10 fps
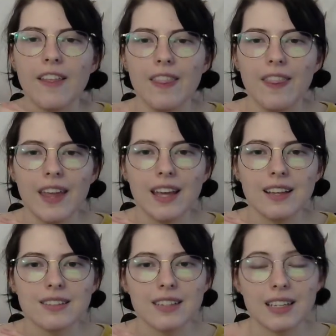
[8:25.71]

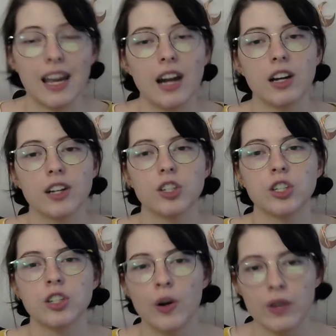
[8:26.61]
things the character
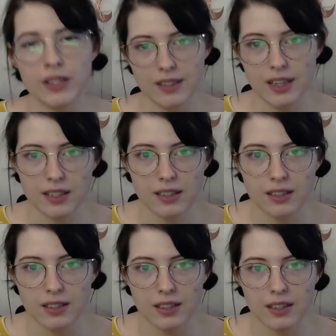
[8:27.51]

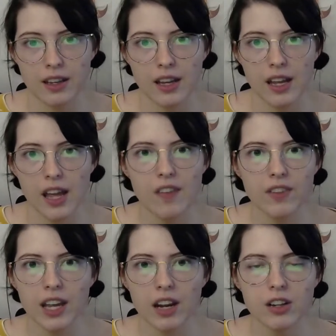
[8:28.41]
notices. If a
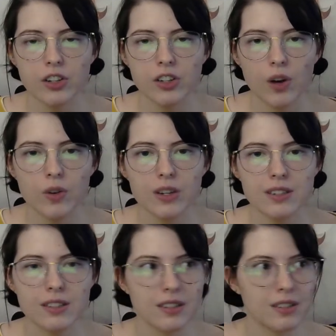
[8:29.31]
character
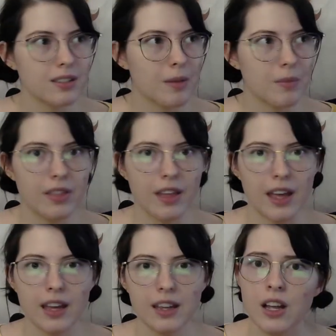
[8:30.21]
notices
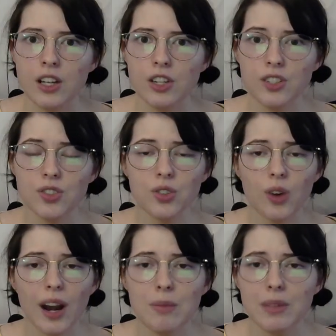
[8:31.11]
something,
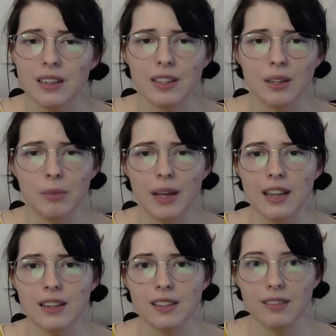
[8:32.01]
describe it a little
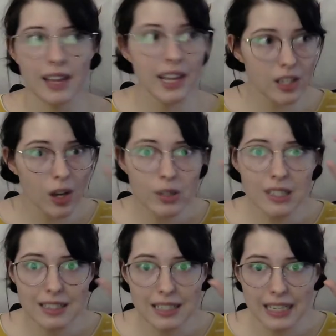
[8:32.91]
bit. They
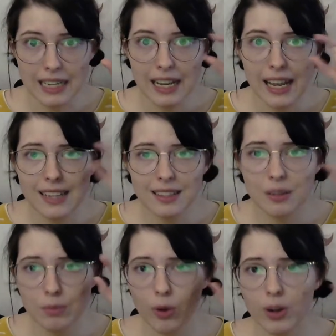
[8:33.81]
noticed it. It's
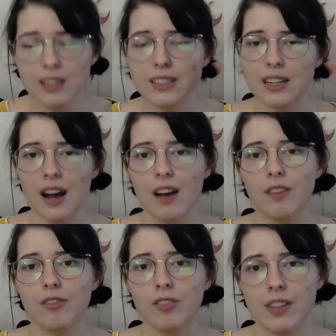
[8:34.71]
important enough
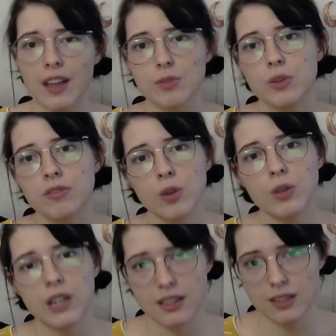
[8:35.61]
for them to have
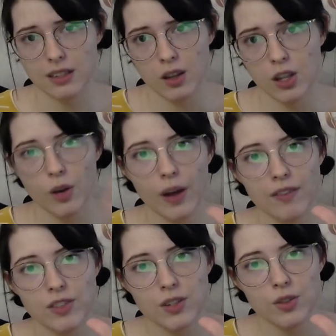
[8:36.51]
noticed. You don't
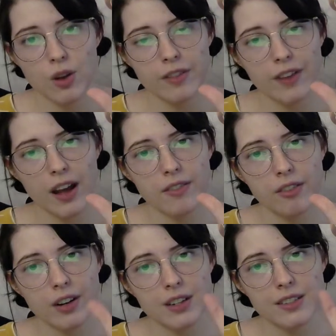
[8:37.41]
have to use all 5 of
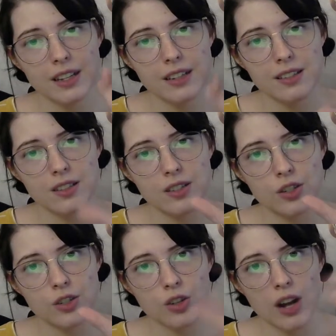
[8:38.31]
our senses to
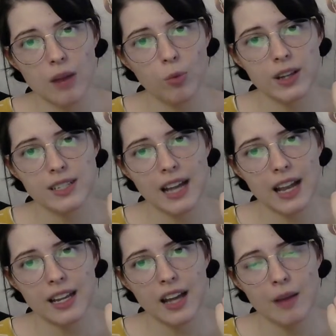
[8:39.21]
describe one
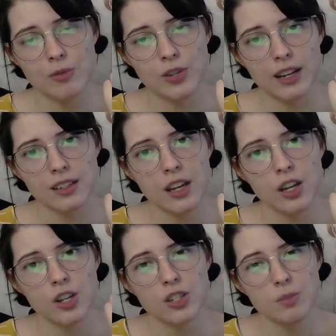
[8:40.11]
tiny object.
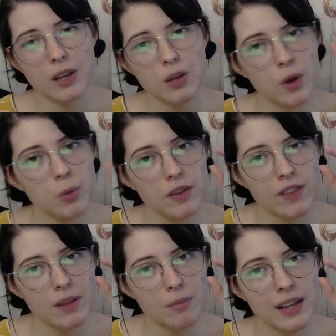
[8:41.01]
Just pick what would
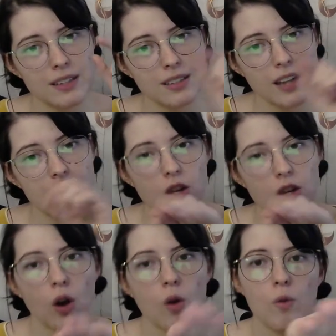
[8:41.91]
fit best and
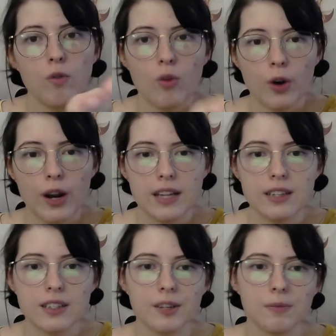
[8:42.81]
go for
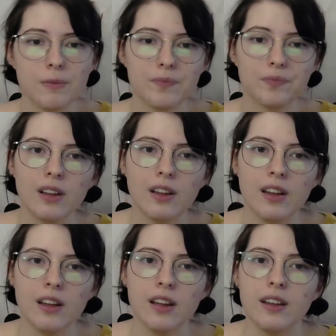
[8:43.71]
it.
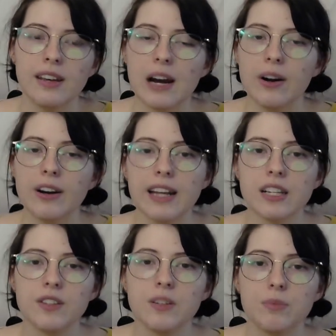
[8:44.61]
Now, our
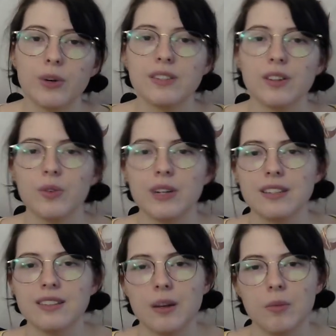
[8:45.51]
next few points are going to
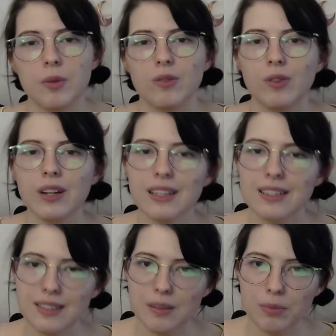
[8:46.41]
seem really
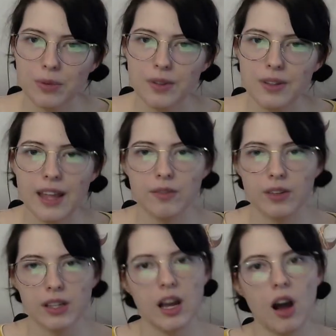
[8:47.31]
simple and
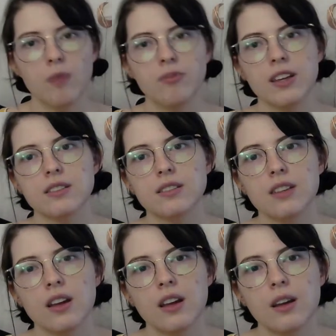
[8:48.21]
really
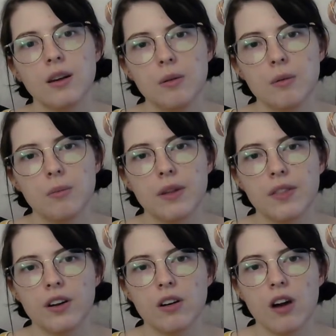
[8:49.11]
obvious, but
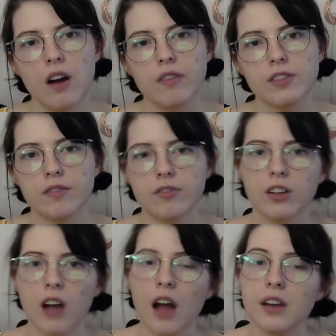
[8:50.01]
they're often
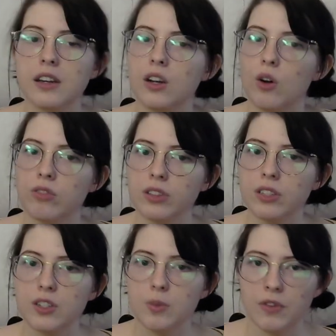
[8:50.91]
forgotten and
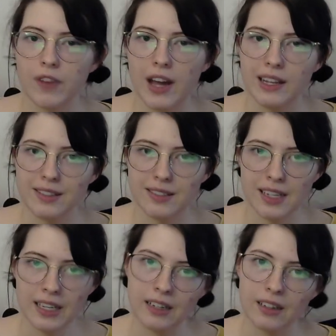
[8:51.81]
overlooked when writing a
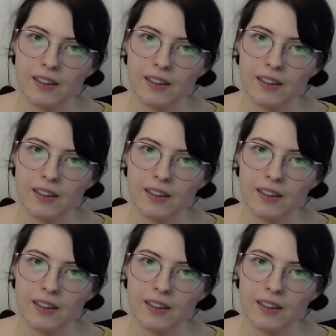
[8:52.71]
scene.